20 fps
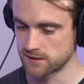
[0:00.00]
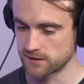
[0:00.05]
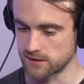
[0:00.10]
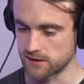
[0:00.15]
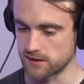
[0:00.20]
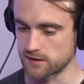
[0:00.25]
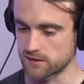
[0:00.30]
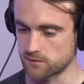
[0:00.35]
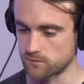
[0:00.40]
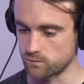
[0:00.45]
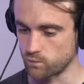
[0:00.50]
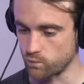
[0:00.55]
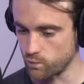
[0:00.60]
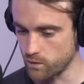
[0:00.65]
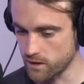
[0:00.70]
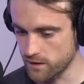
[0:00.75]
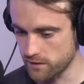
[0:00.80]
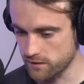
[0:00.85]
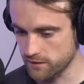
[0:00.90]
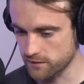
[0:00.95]
And
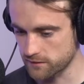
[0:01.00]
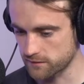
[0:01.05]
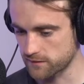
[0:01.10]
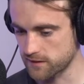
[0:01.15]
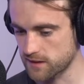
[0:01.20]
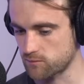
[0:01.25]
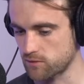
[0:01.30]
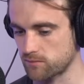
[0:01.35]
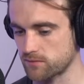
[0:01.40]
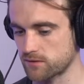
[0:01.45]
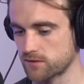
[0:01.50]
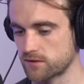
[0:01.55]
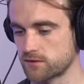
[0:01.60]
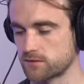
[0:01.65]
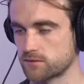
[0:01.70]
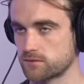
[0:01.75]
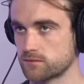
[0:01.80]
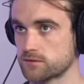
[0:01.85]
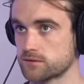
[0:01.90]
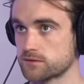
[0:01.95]
one thing that came up in the
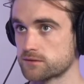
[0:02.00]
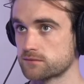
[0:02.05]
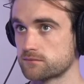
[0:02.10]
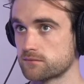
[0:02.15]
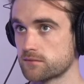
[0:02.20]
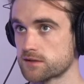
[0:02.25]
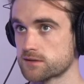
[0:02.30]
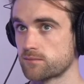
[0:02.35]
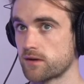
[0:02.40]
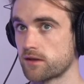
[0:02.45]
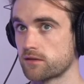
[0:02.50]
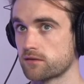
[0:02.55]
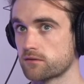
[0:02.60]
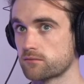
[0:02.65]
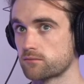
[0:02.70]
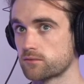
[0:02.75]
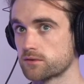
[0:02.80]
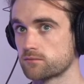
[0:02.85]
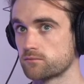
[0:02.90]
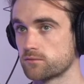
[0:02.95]
news this month,
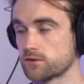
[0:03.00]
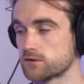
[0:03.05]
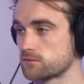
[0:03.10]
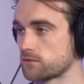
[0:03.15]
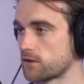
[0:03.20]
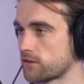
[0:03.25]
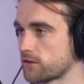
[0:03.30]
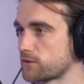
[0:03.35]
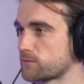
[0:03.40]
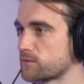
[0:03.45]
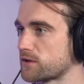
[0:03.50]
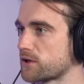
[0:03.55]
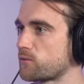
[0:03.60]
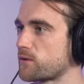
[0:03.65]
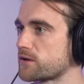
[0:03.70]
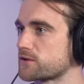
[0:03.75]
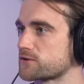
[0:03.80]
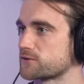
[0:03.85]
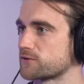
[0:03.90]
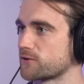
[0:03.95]
which I think had been a
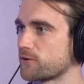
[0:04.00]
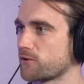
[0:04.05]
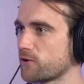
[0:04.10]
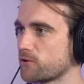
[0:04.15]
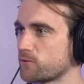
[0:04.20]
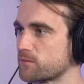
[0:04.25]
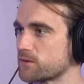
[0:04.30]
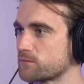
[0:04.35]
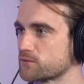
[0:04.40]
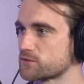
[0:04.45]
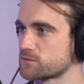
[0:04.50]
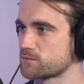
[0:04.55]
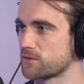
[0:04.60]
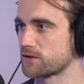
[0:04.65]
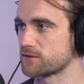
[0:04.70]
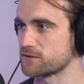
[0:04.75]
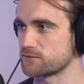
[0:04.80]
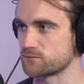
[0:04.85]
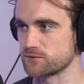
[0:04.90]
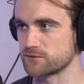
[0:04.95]
question on a lot of people's
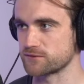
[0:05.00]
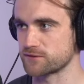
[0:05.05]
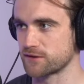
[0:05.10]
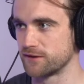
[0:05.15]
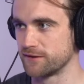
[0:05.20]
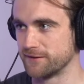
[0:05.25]
minds, was,